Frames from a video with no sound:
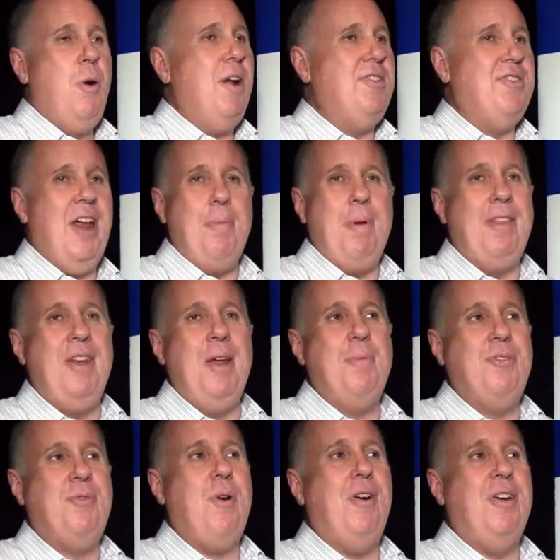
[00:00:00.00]
Quality's not about the
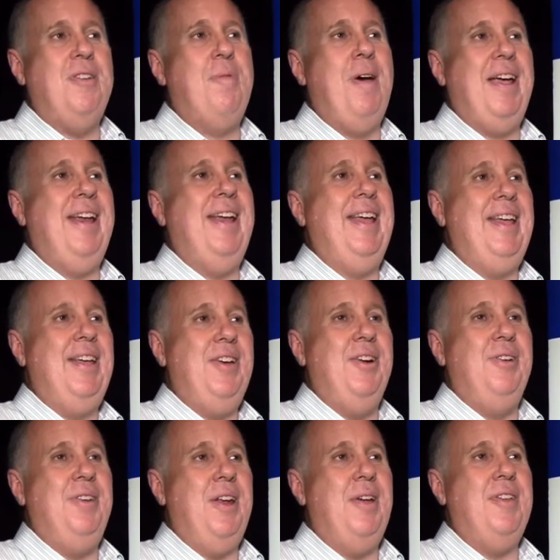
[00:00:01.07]
numbers. Quality's about getting a
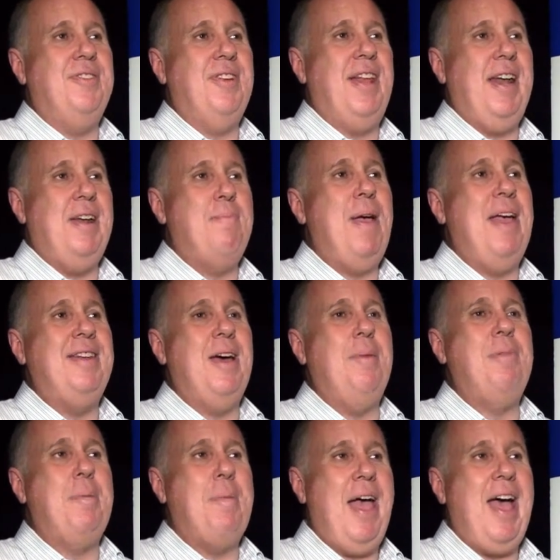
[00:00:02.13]
yield. There's a lot of
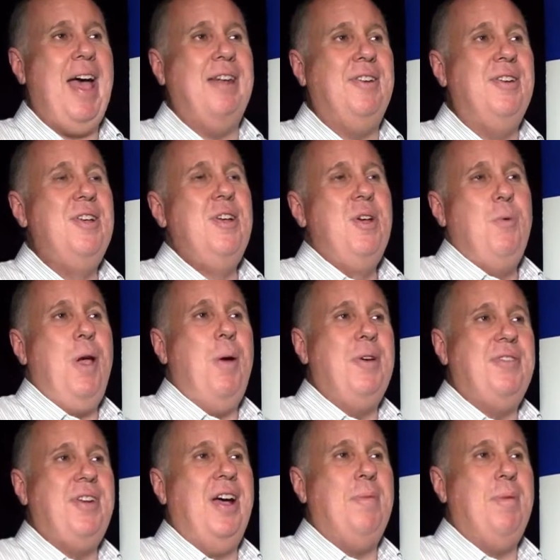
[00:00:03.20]
pent-up demand. We
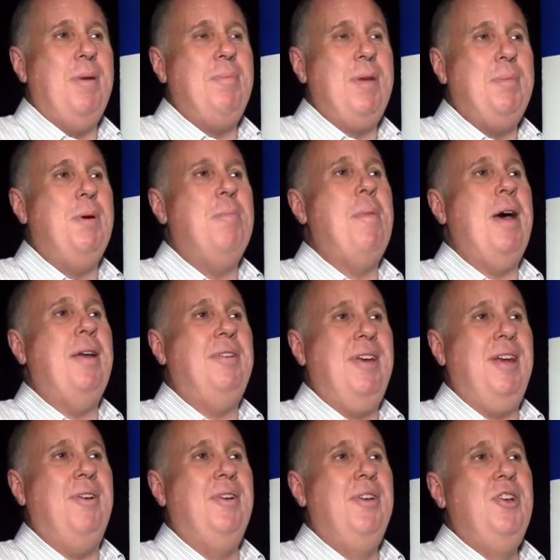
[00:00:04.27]
always talk about people about
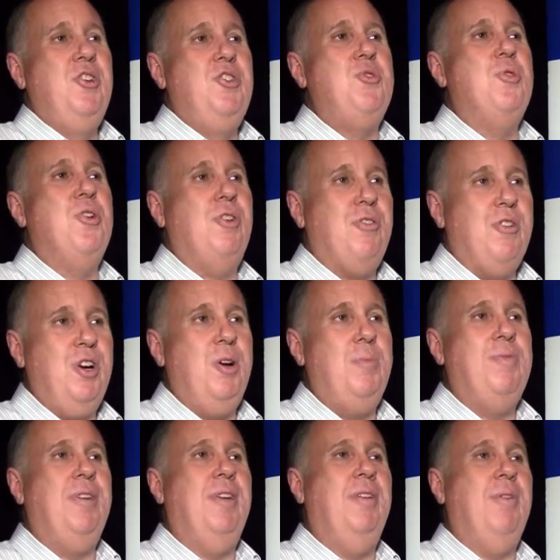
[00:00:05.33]
tour
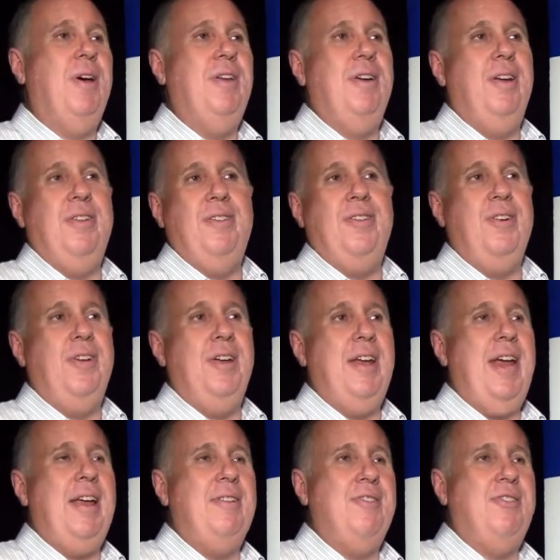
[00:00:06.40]
groups and whether it's
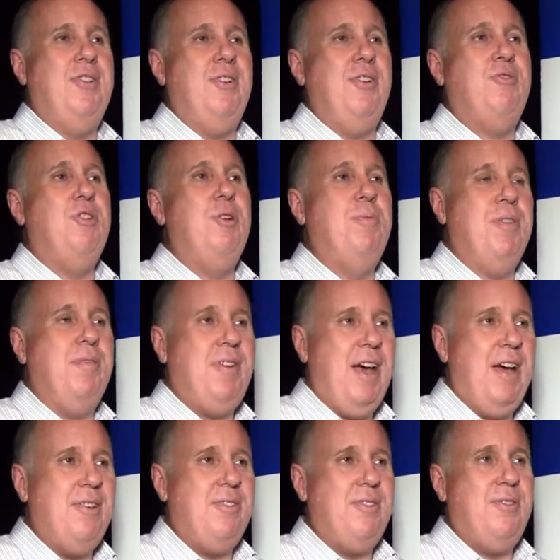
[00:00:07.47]
certain groups of
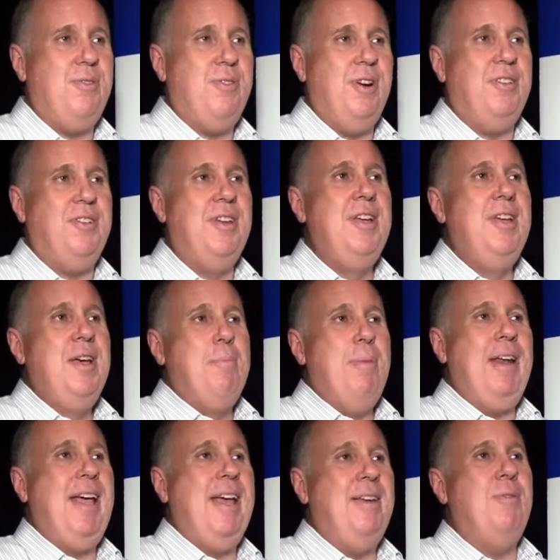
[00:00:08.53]
tourists.
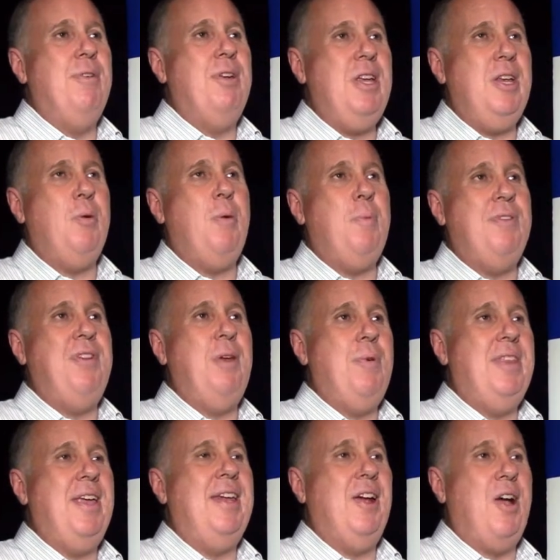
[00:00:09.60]
But again, when we see
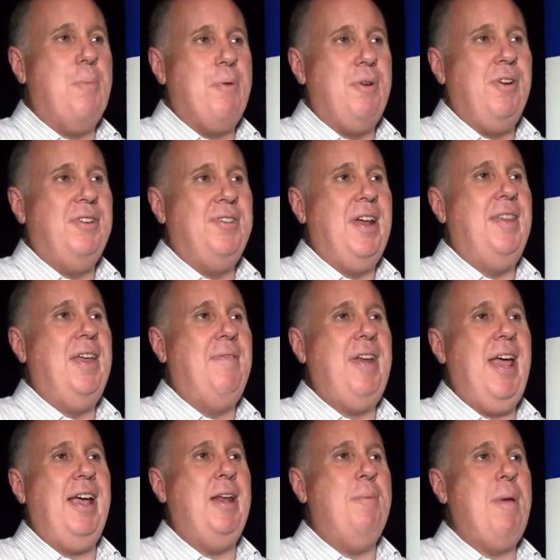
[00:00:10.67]
what the Indigo Pearl's done, they've
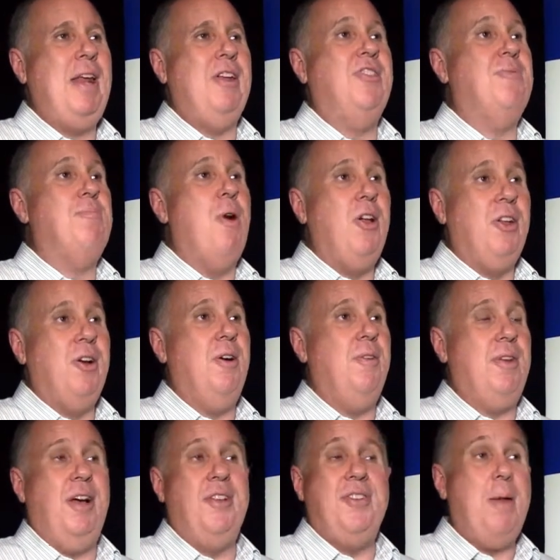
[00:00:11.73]
taken and made a smaller
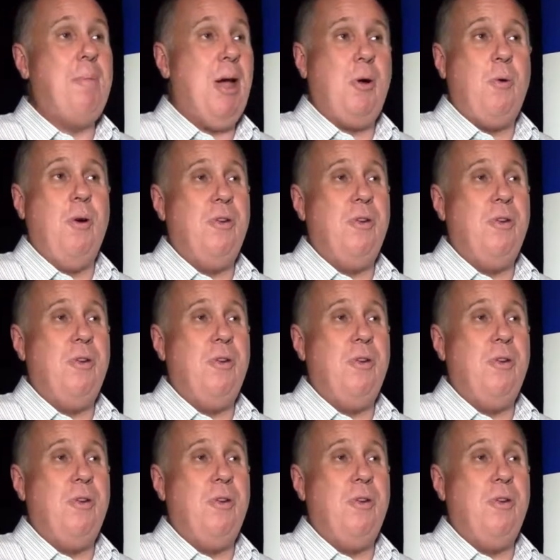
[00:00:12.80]
hotel. It's not about